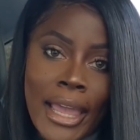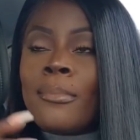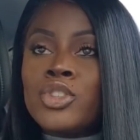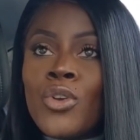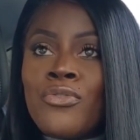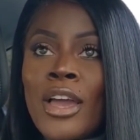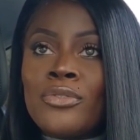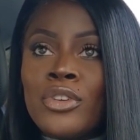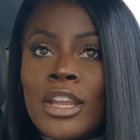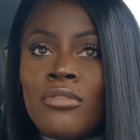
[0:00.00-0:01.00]
I'm so
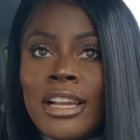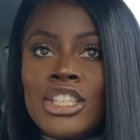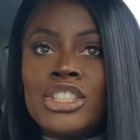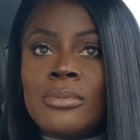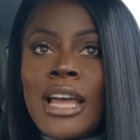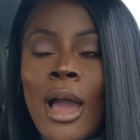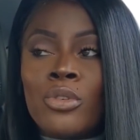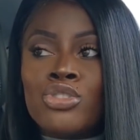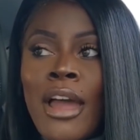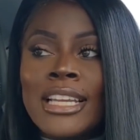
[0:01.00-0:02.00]
thankful that the relationships that I
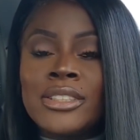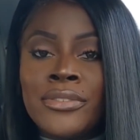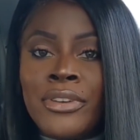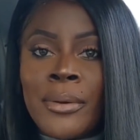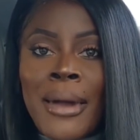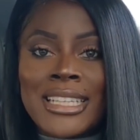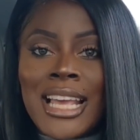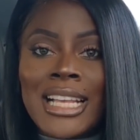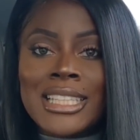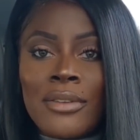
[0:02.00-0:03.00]
was trying to fit my
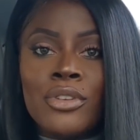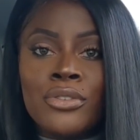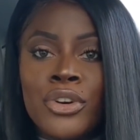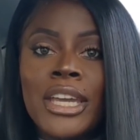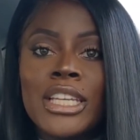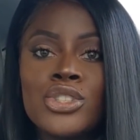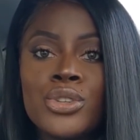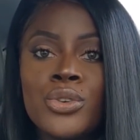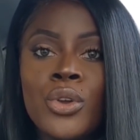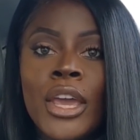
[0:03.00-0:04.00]
size 7 foot
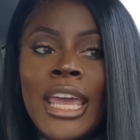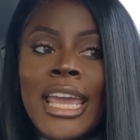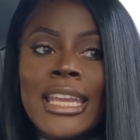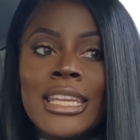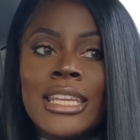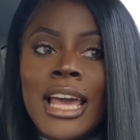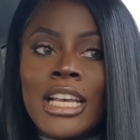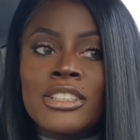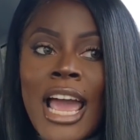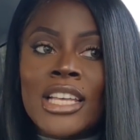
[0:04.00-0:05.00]
into in
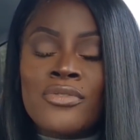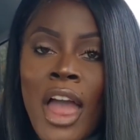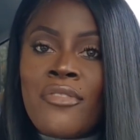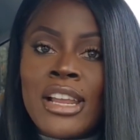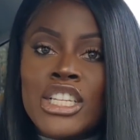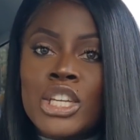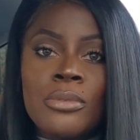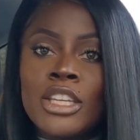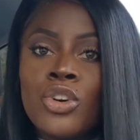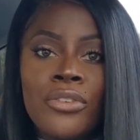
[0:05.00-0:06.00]
a size 5
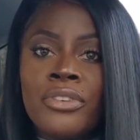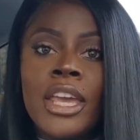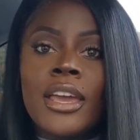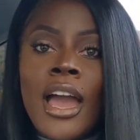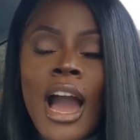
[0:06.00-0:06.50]
relationship did not fit.